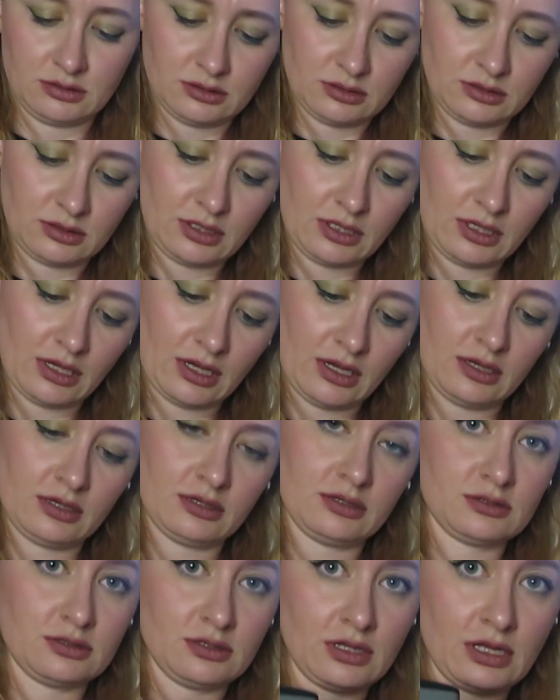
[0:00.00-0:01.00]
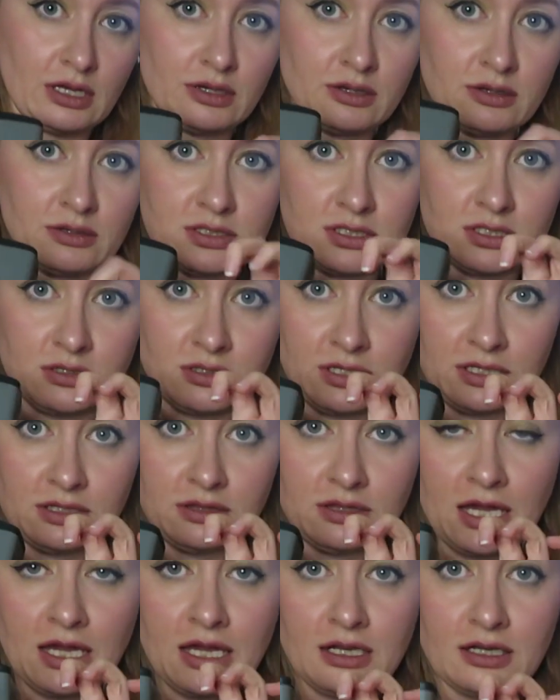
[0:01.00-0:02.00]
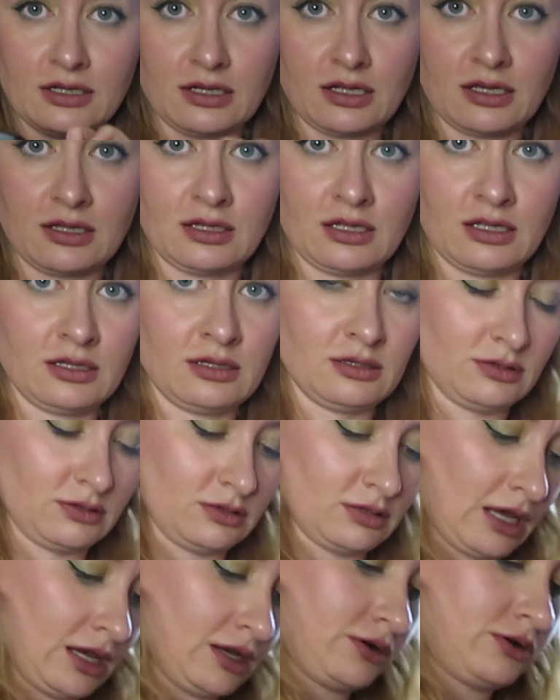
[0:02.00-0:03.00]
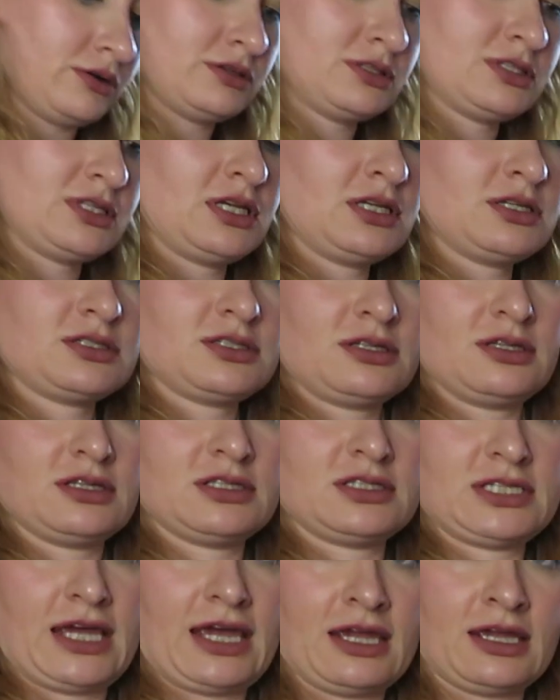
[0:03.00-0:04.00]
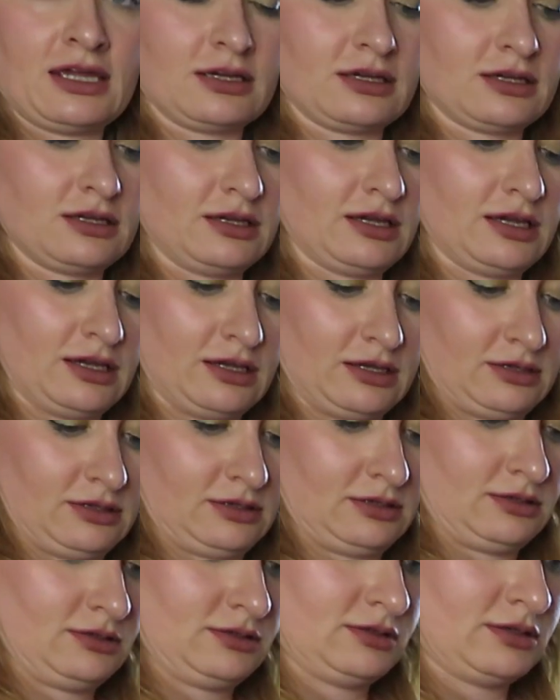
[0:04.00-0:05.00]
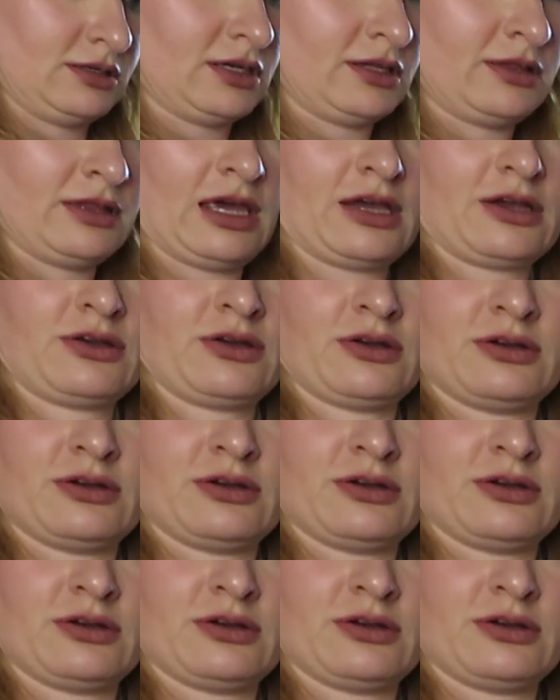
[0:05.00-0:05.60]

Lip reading: Okay, so that goes in like that, and then that goes into the tank, and that